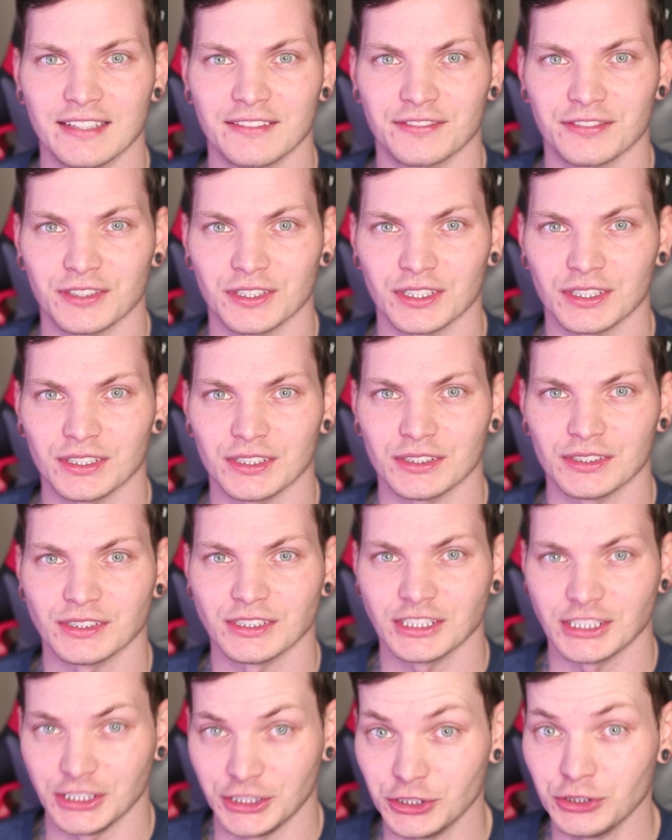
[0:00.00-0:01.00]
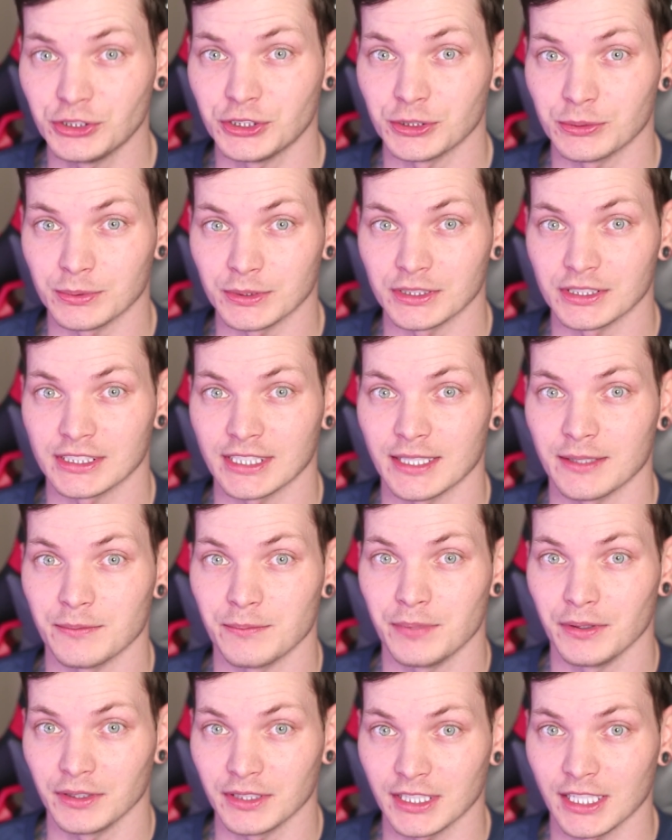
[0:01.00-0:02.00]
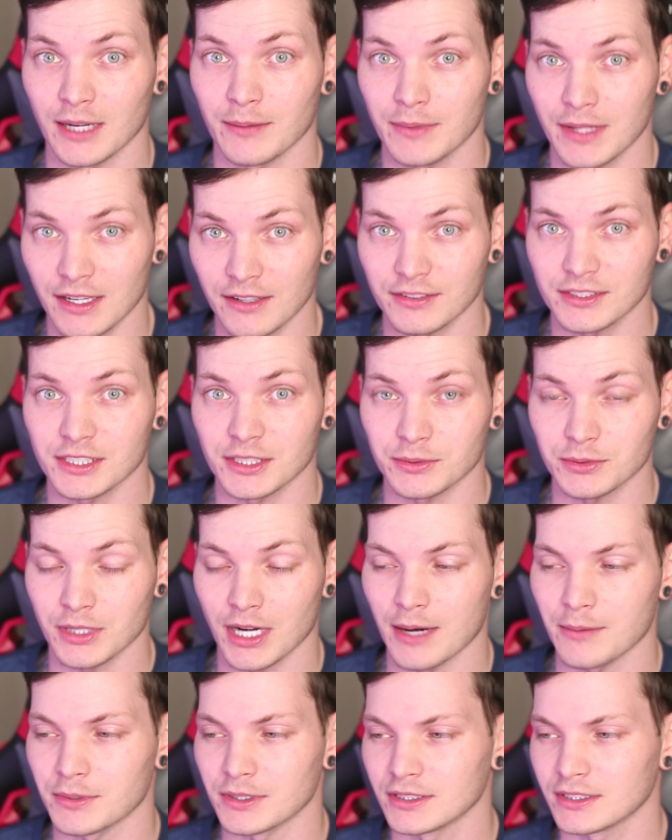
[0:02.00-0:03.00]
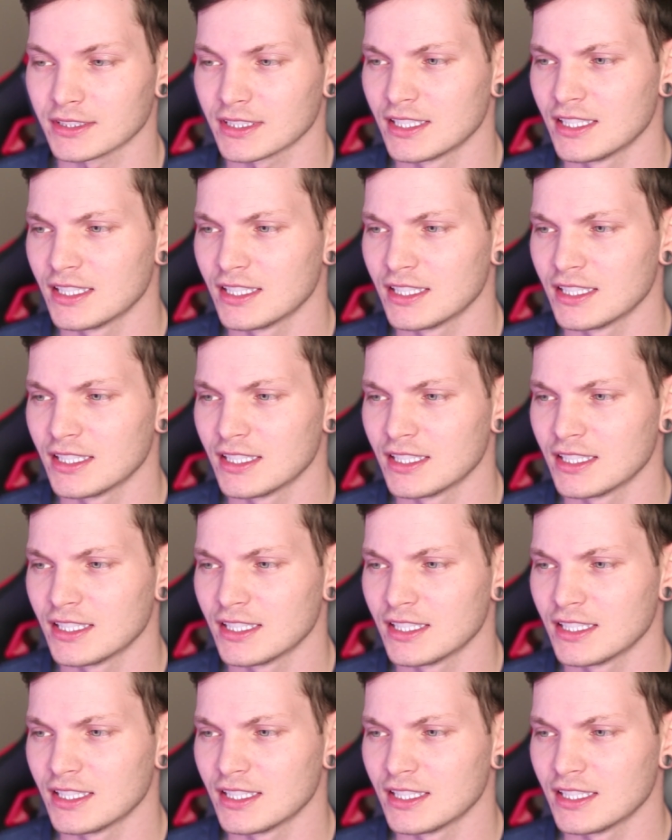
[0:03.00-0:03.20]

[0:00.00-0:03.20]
for YouTubers and building up their subscribers.